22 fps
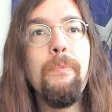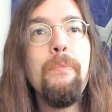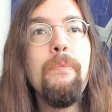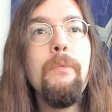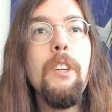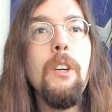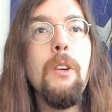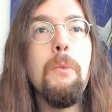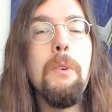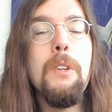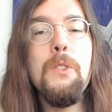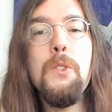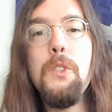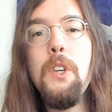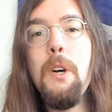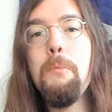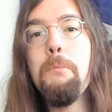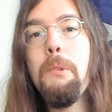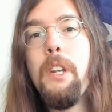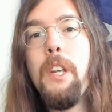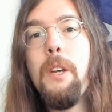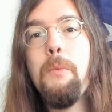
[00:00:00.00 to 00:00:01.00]
when
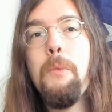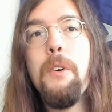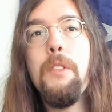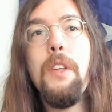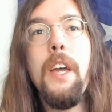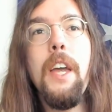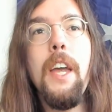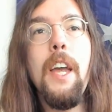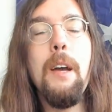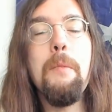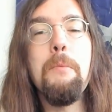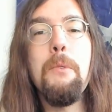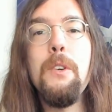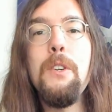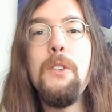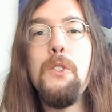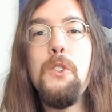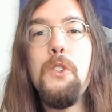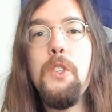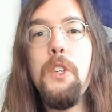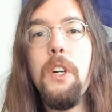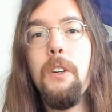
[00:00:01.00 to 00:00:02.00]
somebody with a hammer
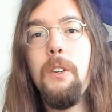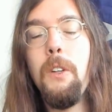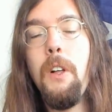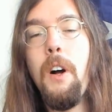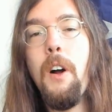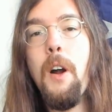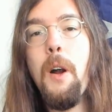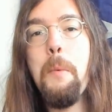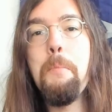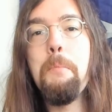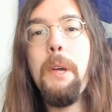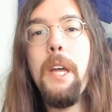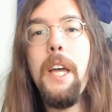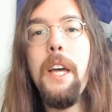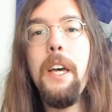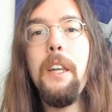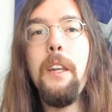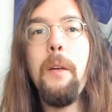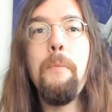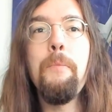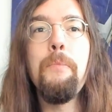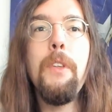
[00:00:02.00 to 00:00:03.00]
and sickle
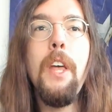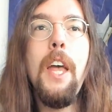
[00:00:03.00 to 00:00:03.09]
armband